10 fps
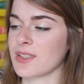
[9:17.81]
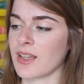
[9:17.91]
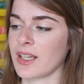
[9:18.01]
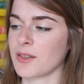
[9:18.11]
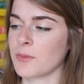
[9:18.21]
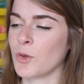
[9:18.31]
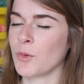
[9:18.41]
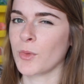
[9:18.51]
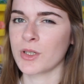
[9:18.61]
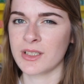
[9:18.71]
There's like a
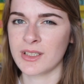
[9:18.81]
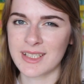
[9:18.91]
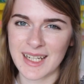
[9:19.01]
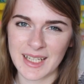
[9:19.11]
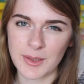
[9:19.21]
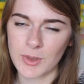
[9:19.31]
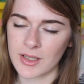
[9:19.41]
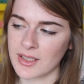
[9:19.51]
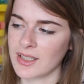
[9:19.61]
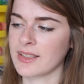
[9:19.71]
more modern day one